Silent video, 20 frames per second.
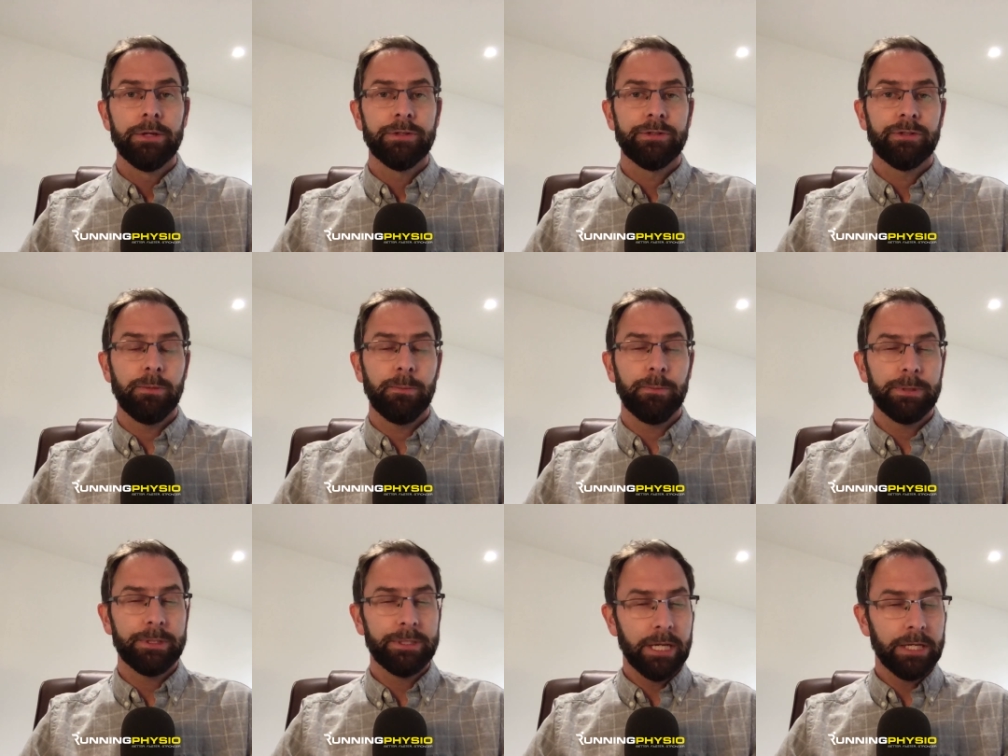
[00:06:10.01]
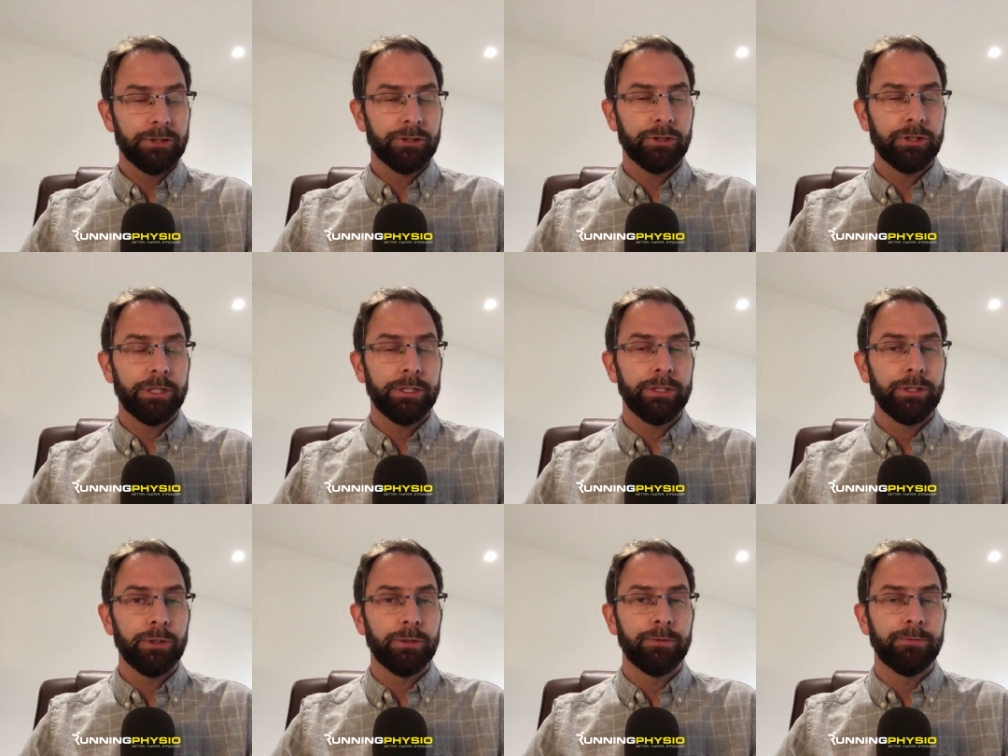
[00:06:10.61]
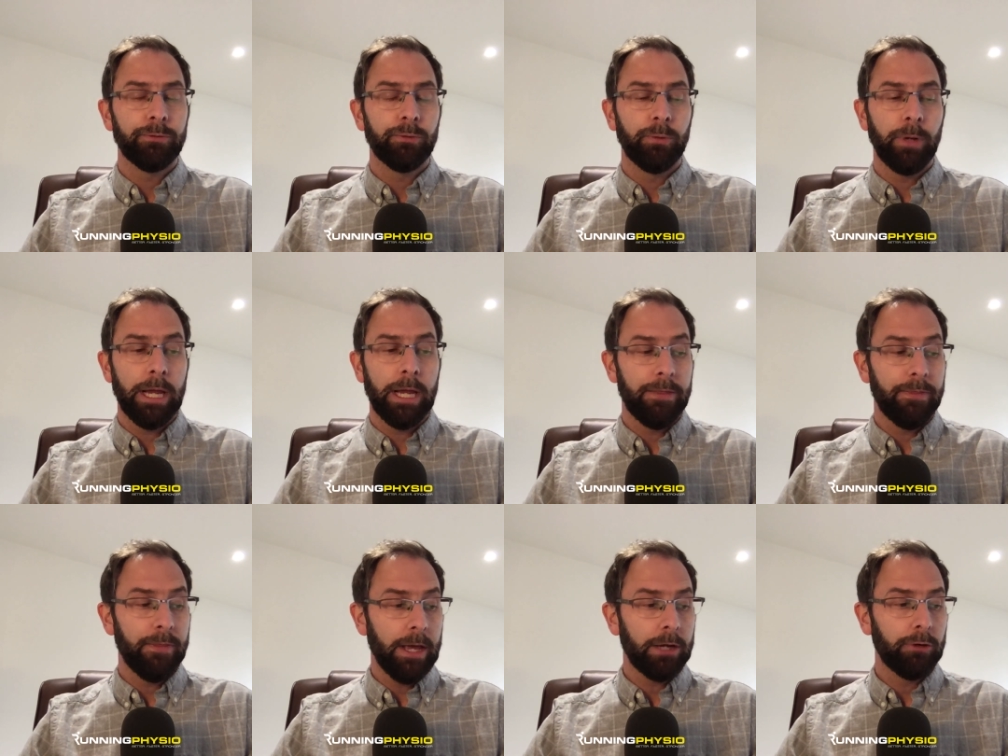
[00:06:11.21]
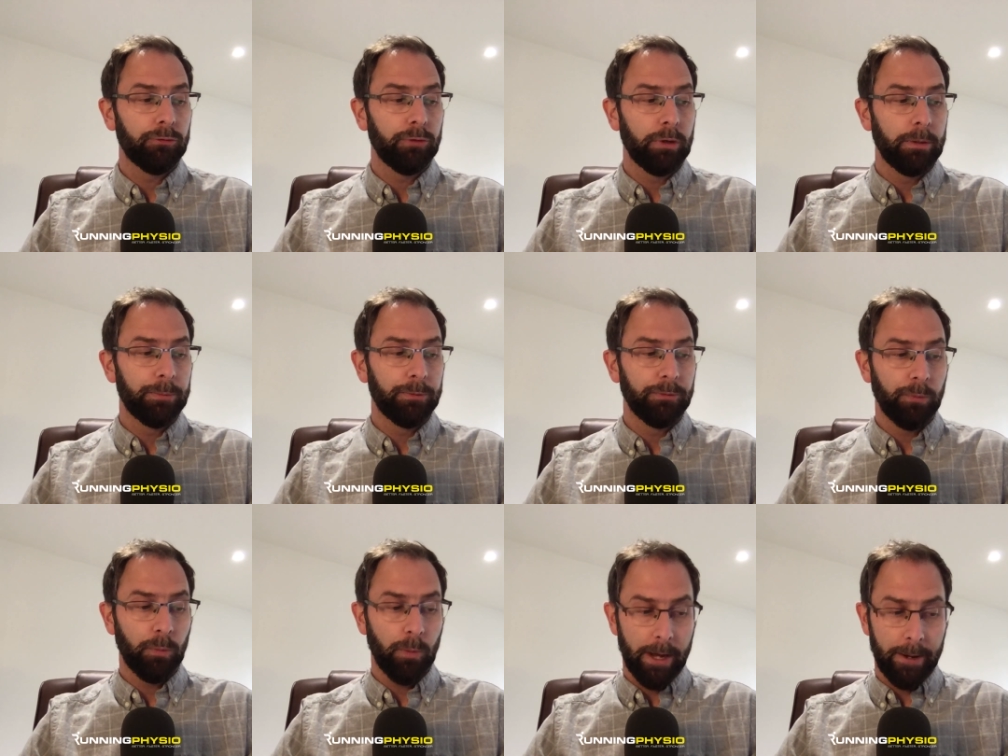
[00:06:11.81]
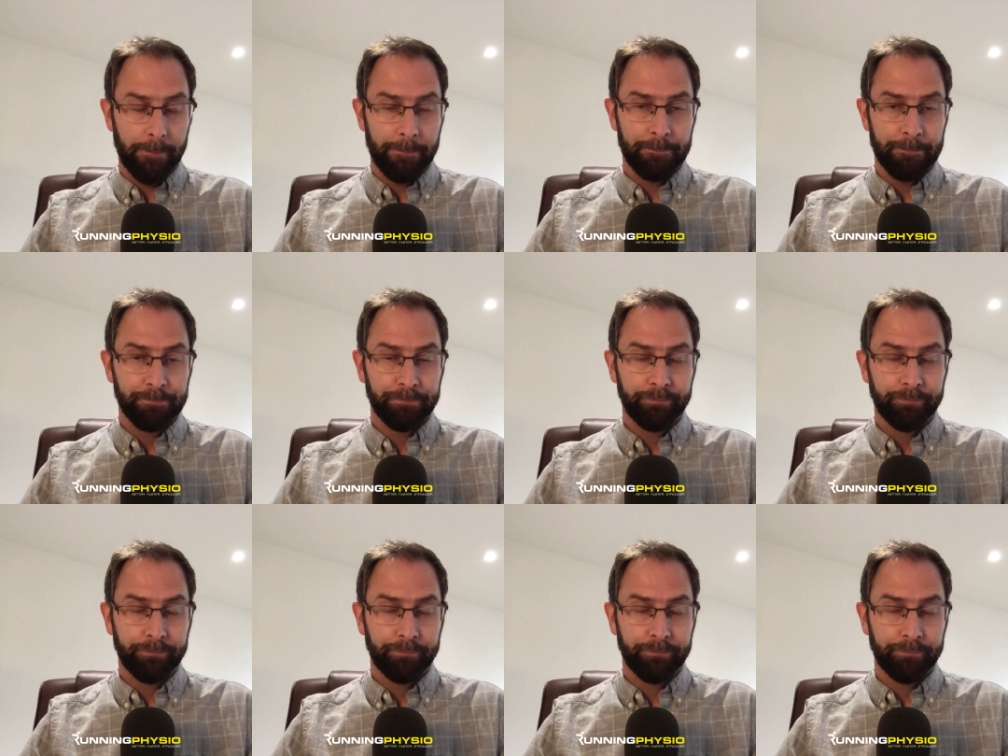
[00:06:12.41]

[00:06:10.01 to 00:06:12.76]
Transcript: So potentially useful in that group as well.